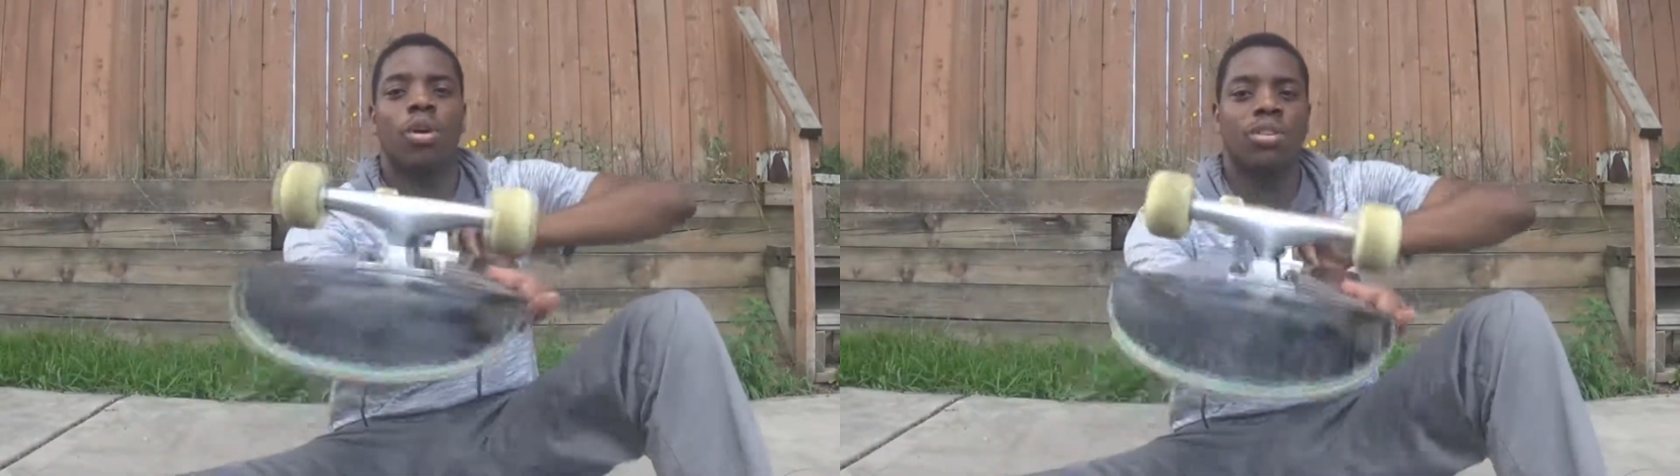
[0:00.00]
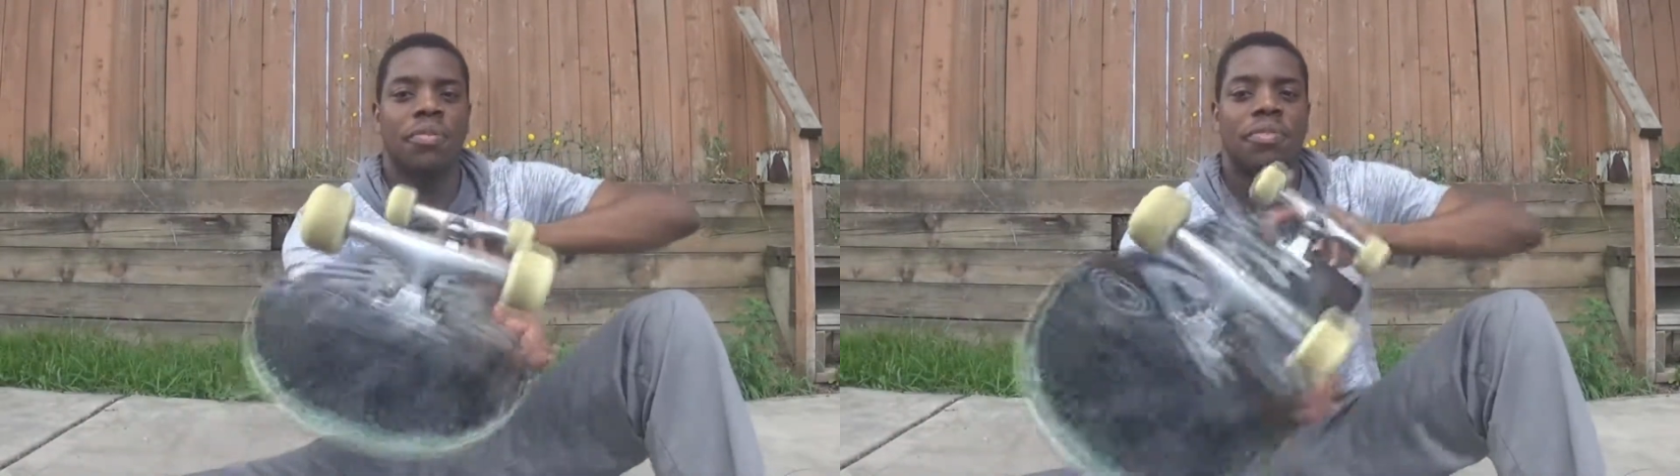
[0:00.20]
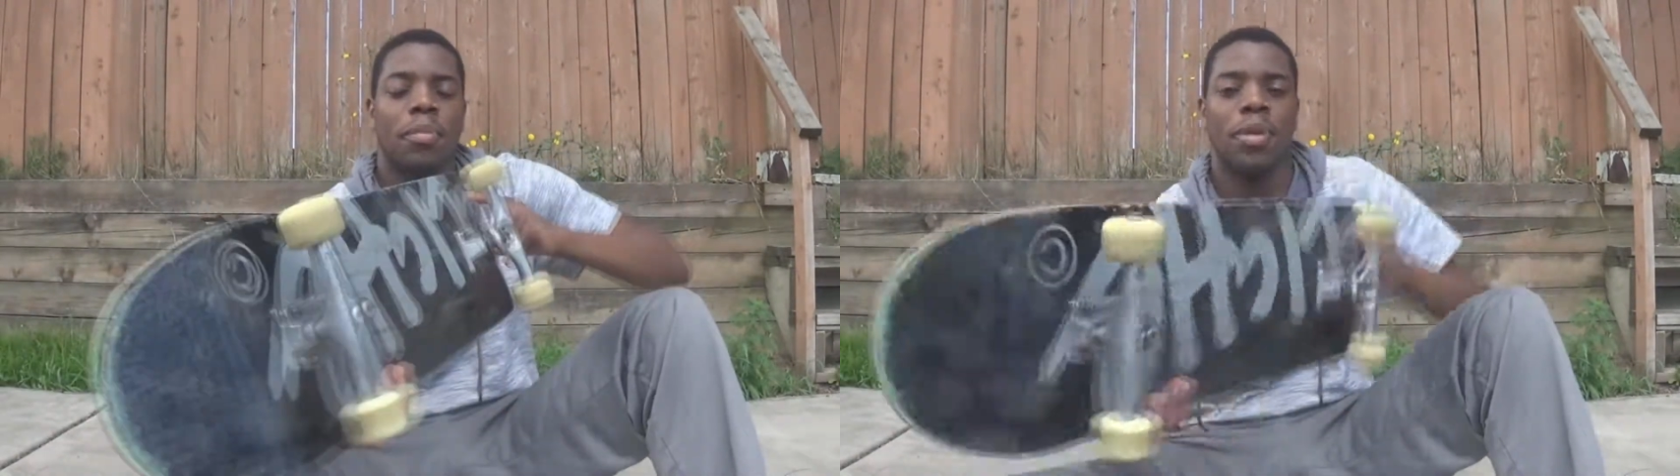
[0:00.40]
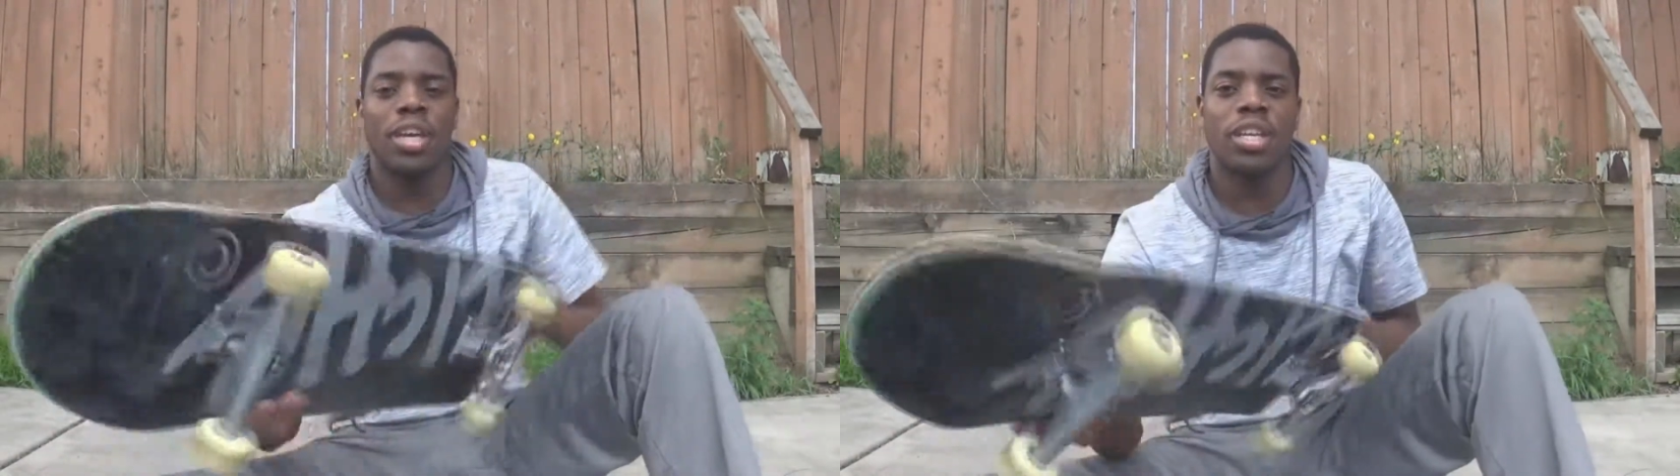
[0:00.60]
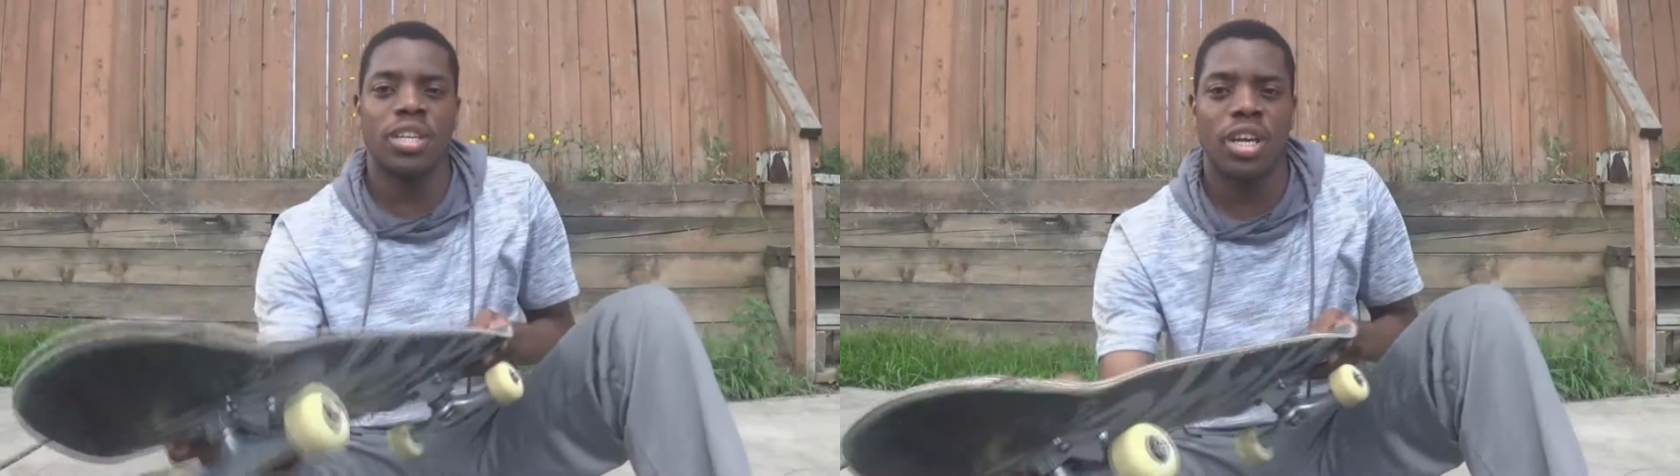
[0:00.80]
all the
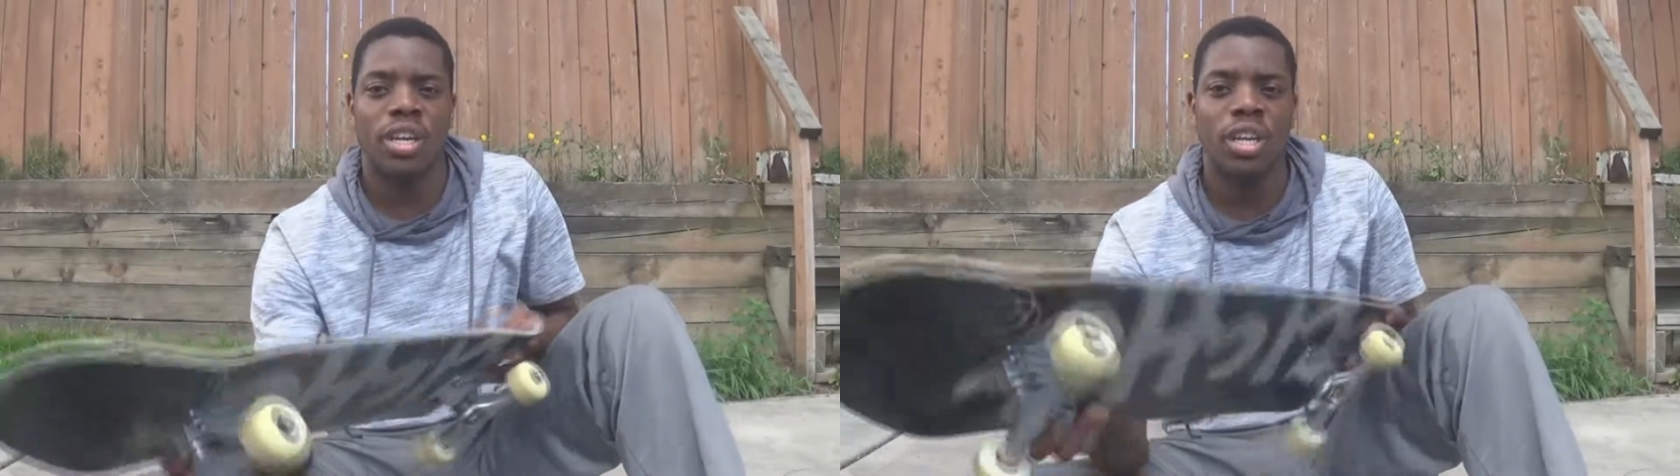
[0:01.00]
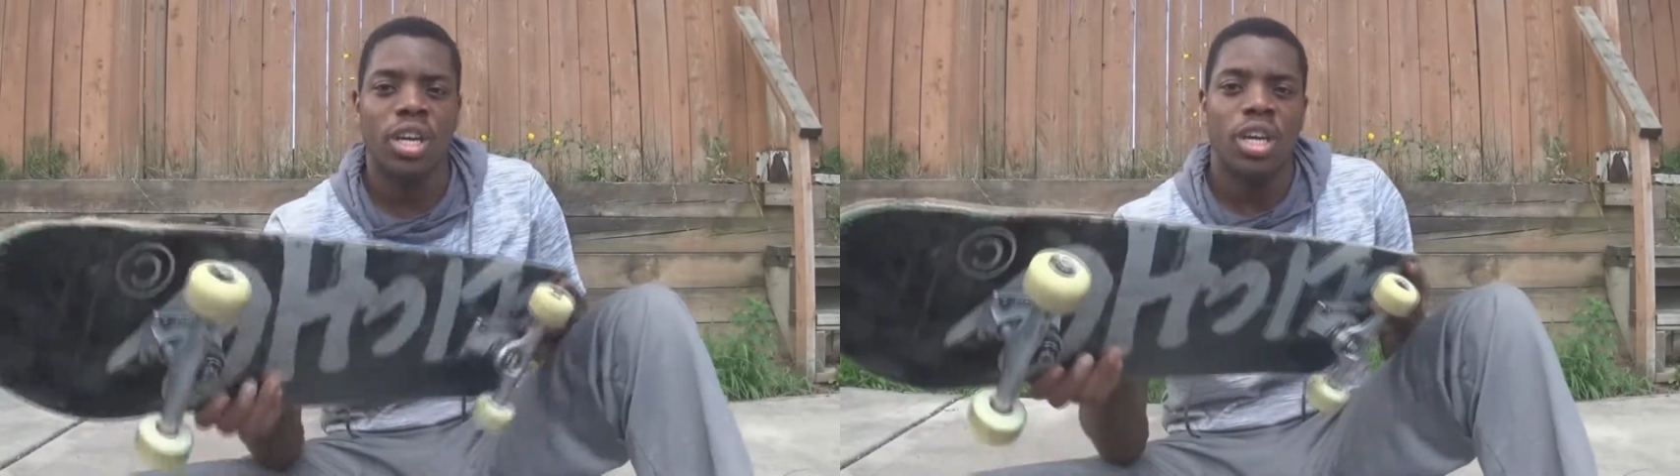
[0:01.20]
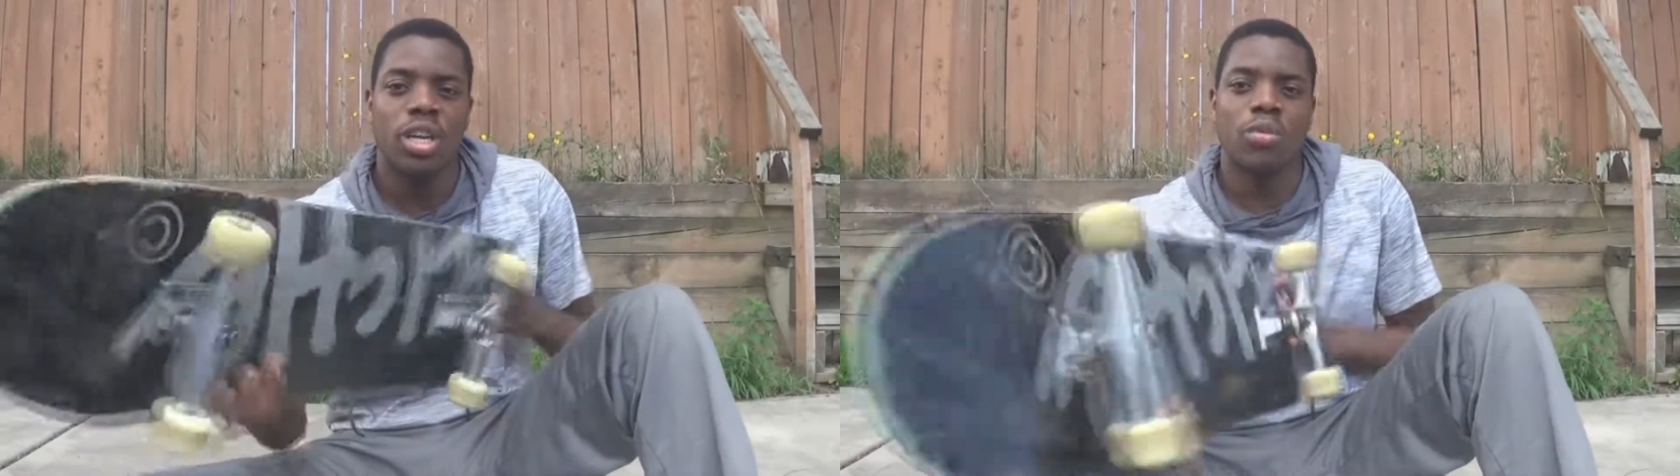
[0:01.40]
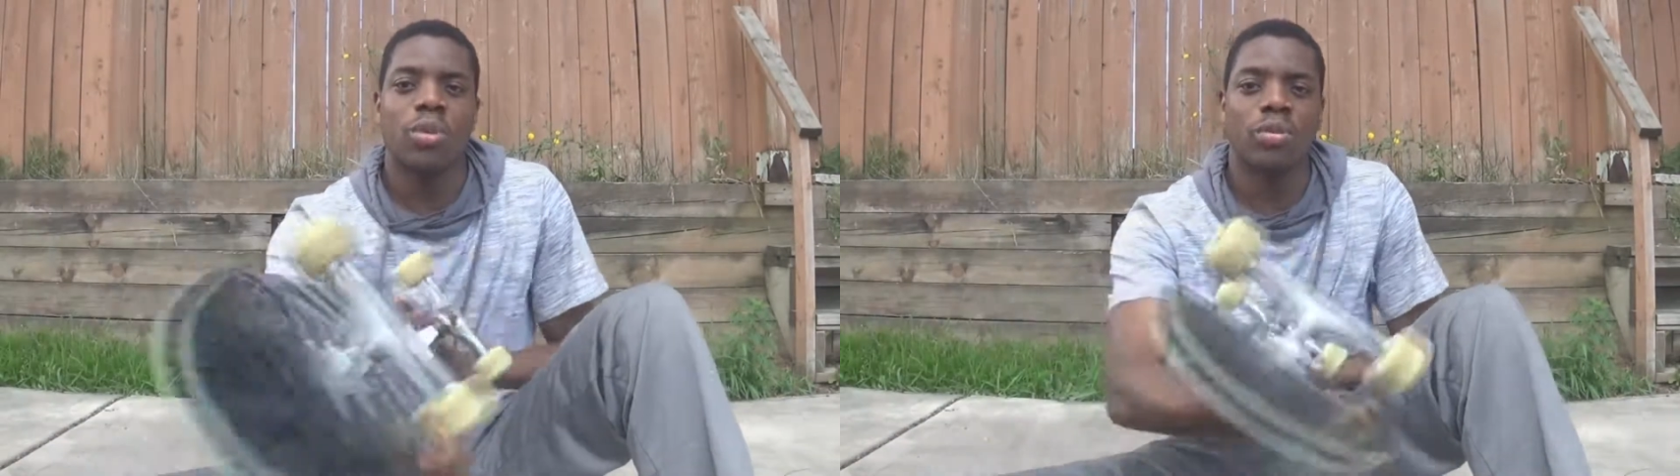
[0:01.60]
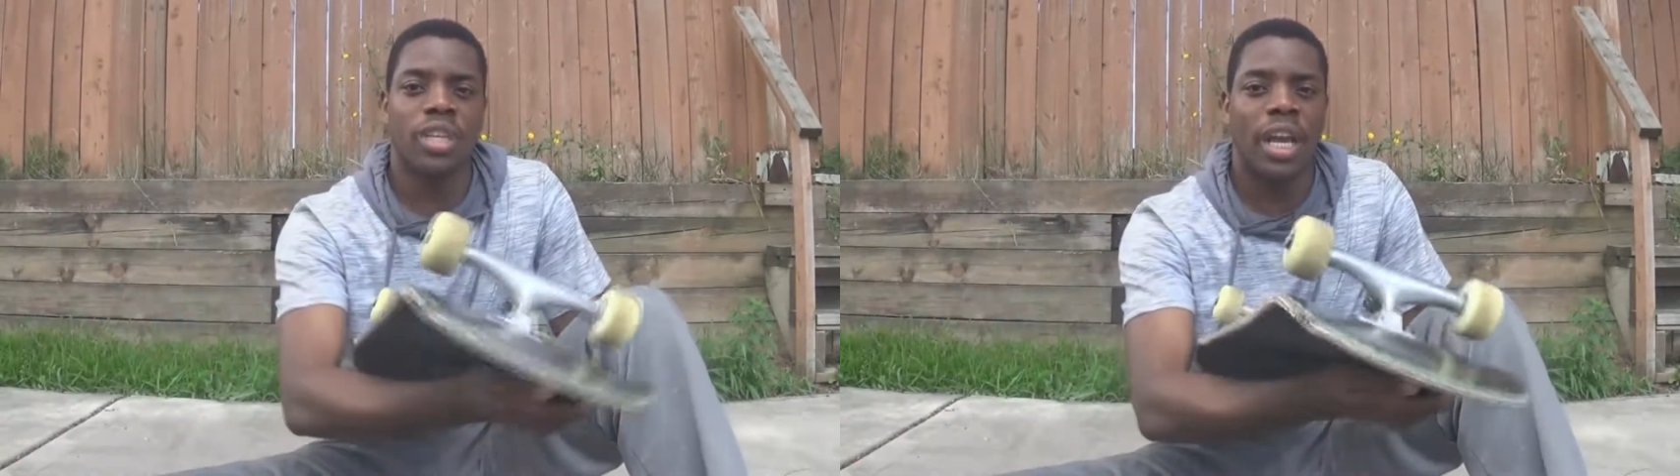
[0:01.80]
flipping and the, and the
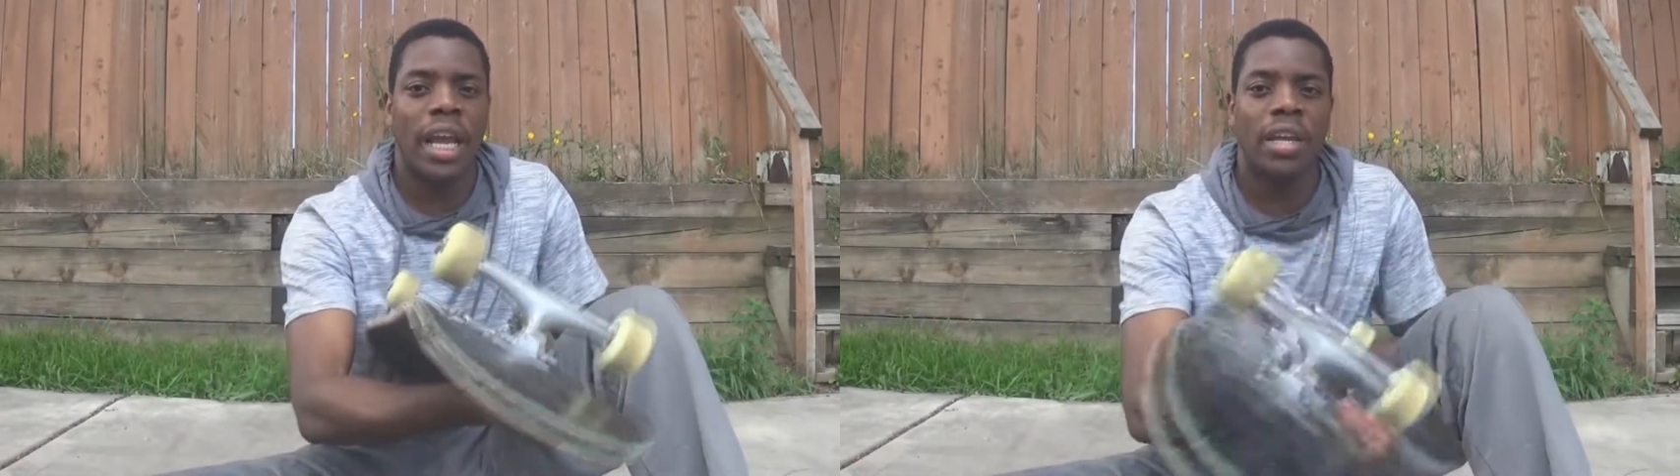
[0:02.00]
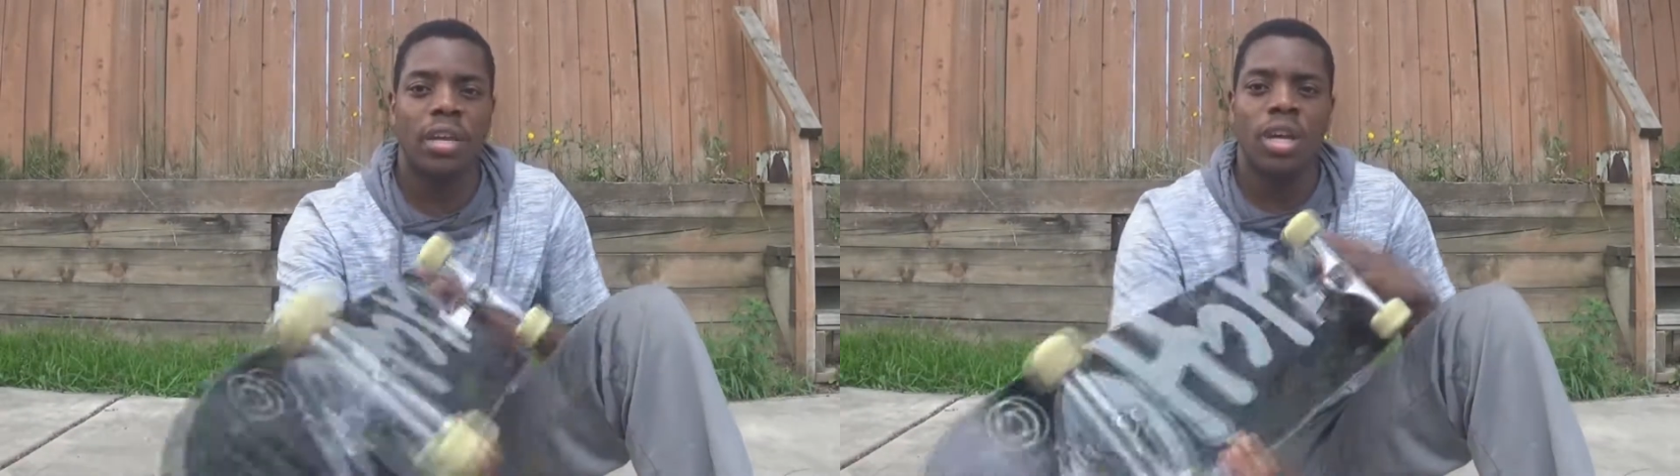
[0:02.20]
rotating.